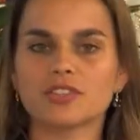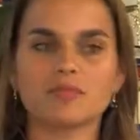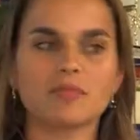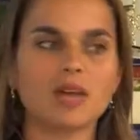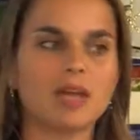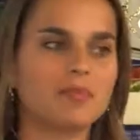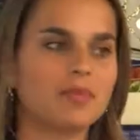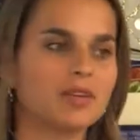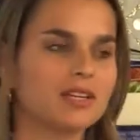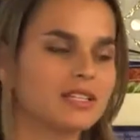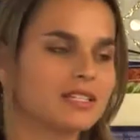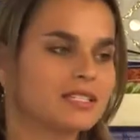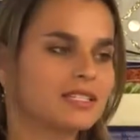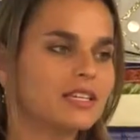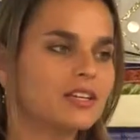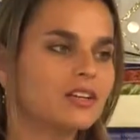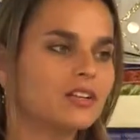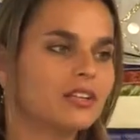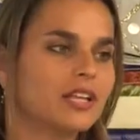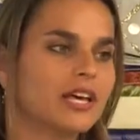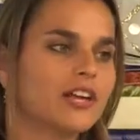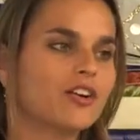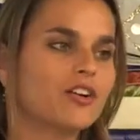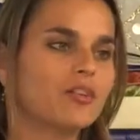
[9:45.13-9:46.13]
It might be in a
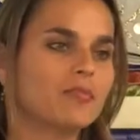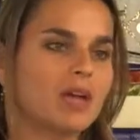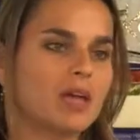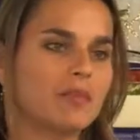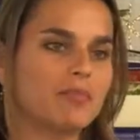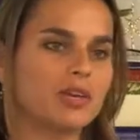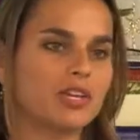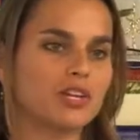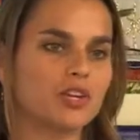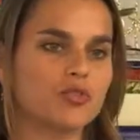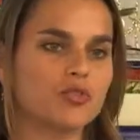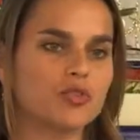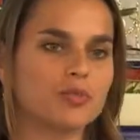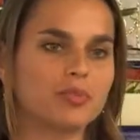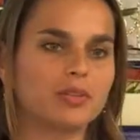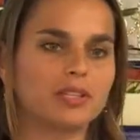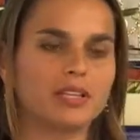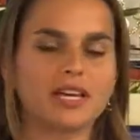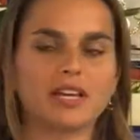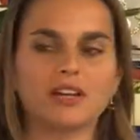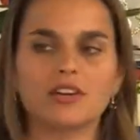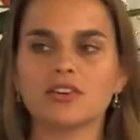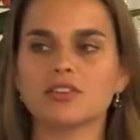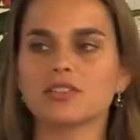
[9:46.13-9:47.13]
single letter, it might be in a group of
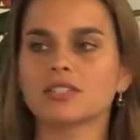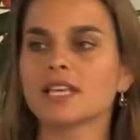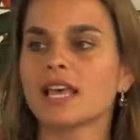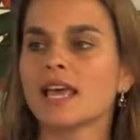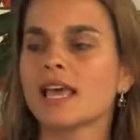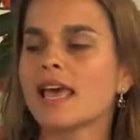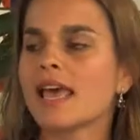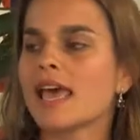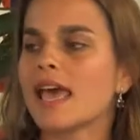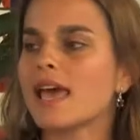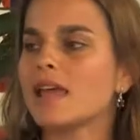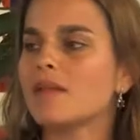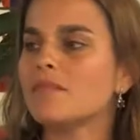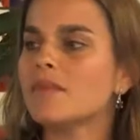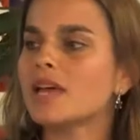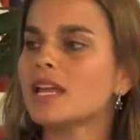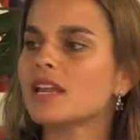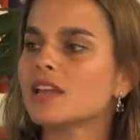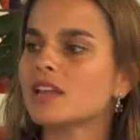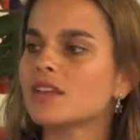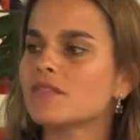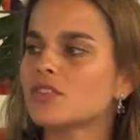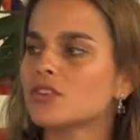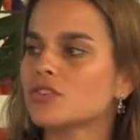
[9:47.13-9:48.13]
letters, and
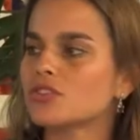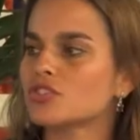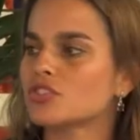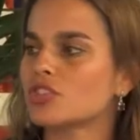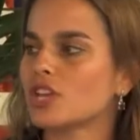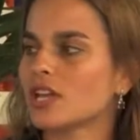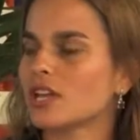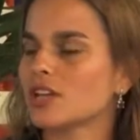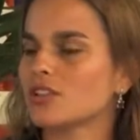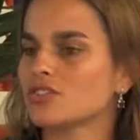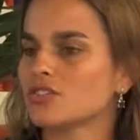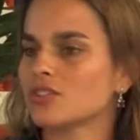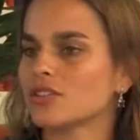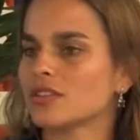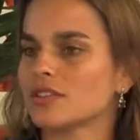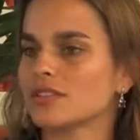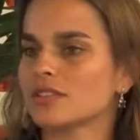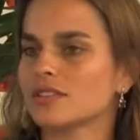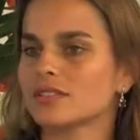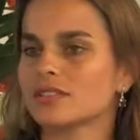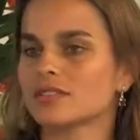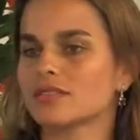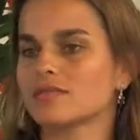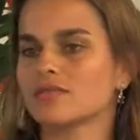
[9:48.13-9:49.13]
many of those
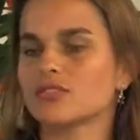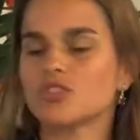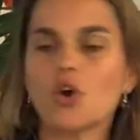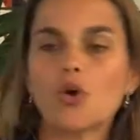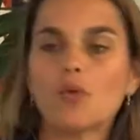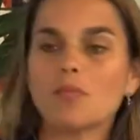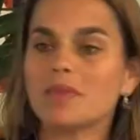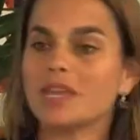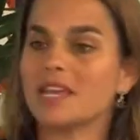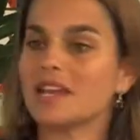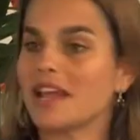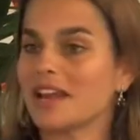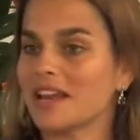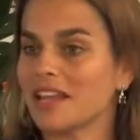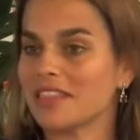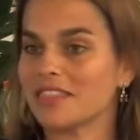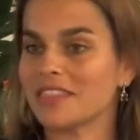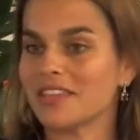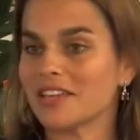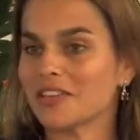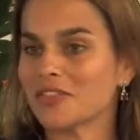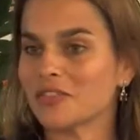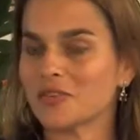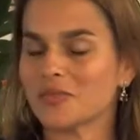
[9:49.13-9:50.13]
changes don't mean
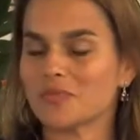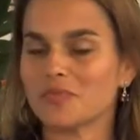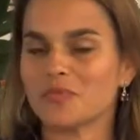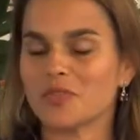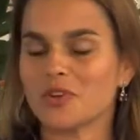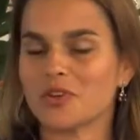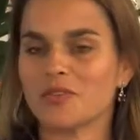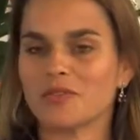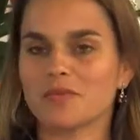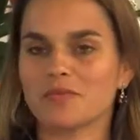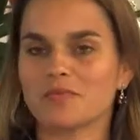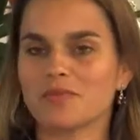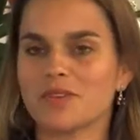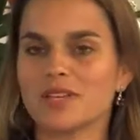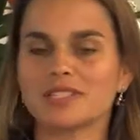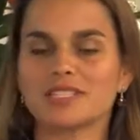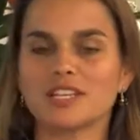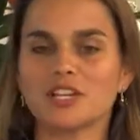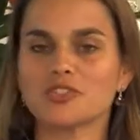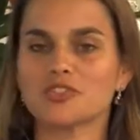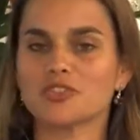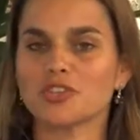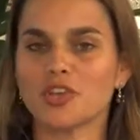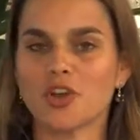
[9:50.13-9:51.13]
anything. They're, they're
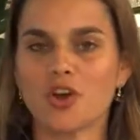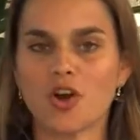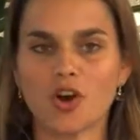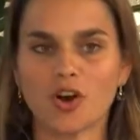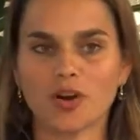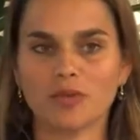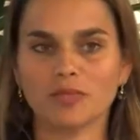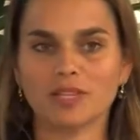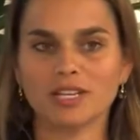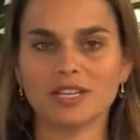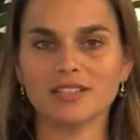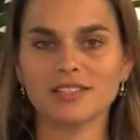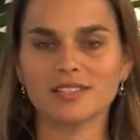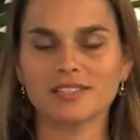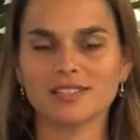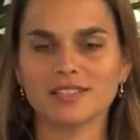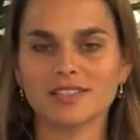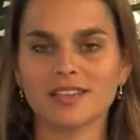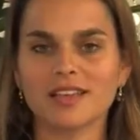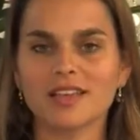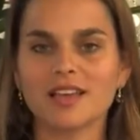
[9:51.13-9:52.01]
essentially harmless.